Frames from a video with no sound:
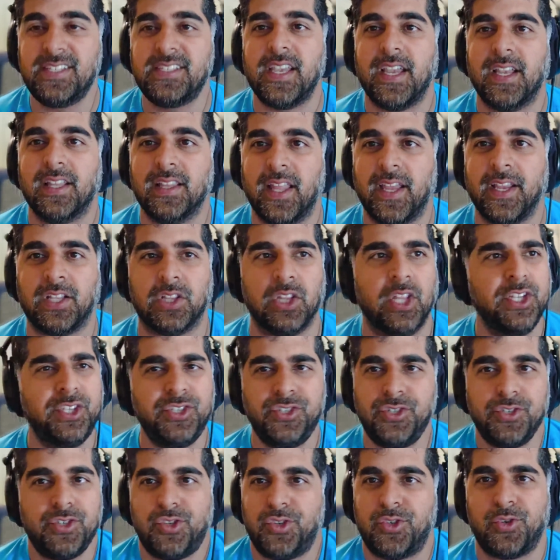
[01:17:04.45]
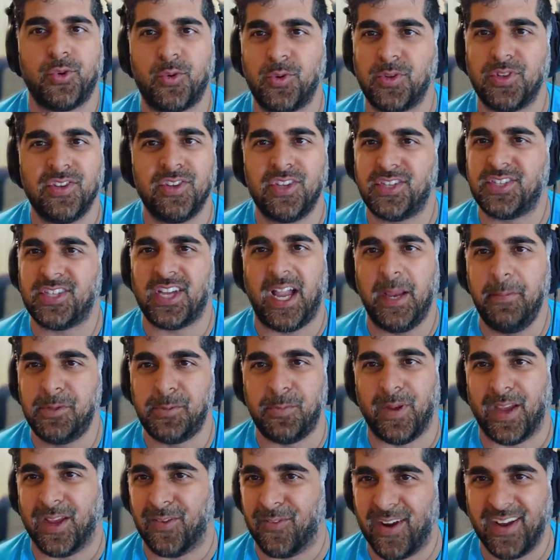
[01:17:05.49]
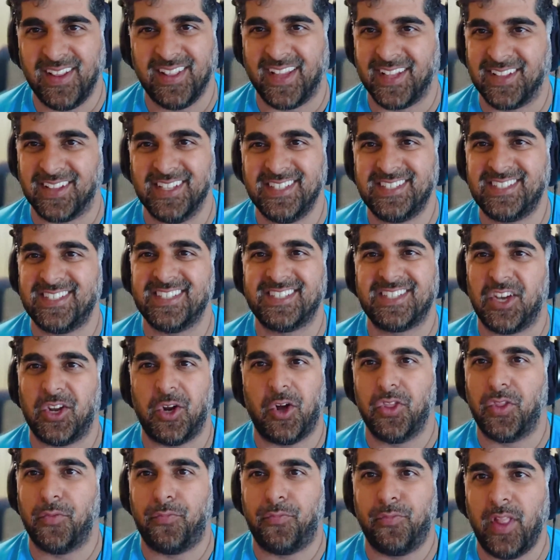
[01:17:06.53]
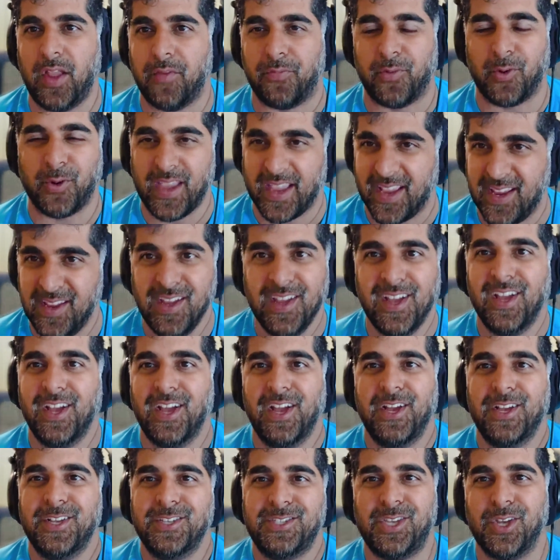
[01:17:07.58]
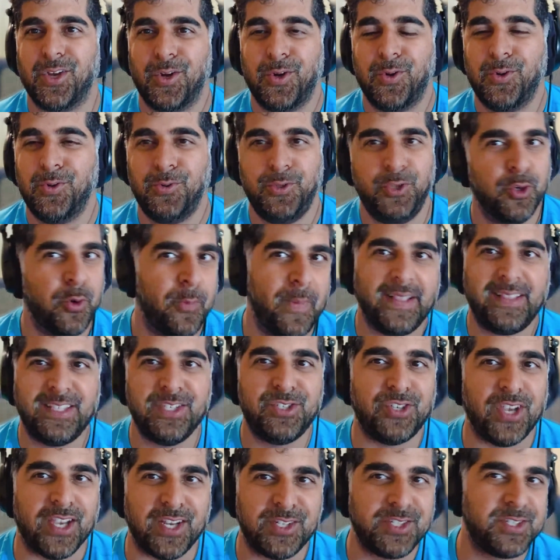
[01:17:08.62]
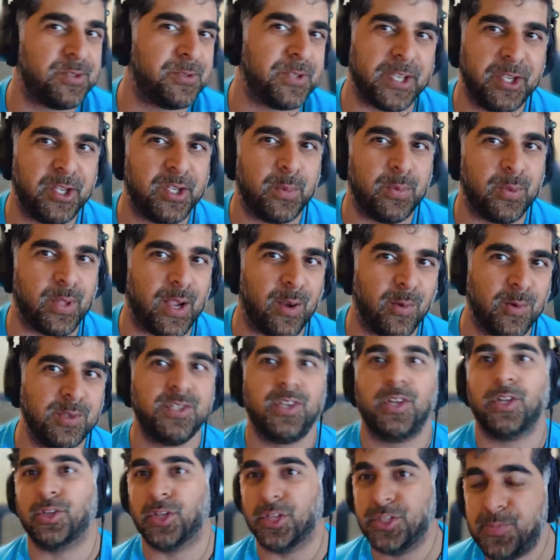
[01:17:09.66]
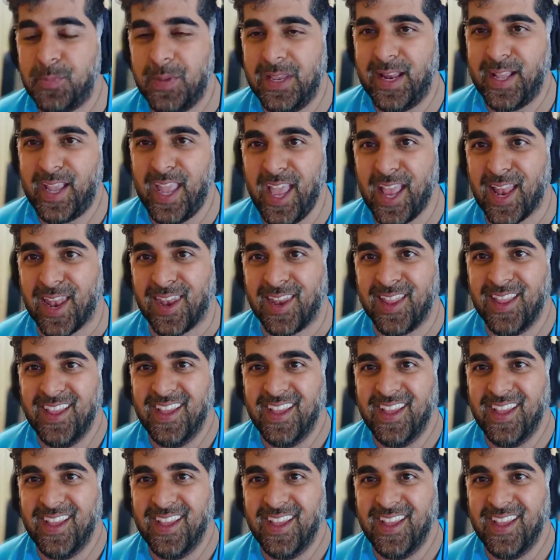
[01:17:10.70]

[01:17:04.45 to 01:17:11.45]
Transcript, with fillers: And like, let's just shorten the time span, right? Like, let's just cut all the fluff. Okay. So you'll make these changes, it'll take a couple hours. Let's meet again.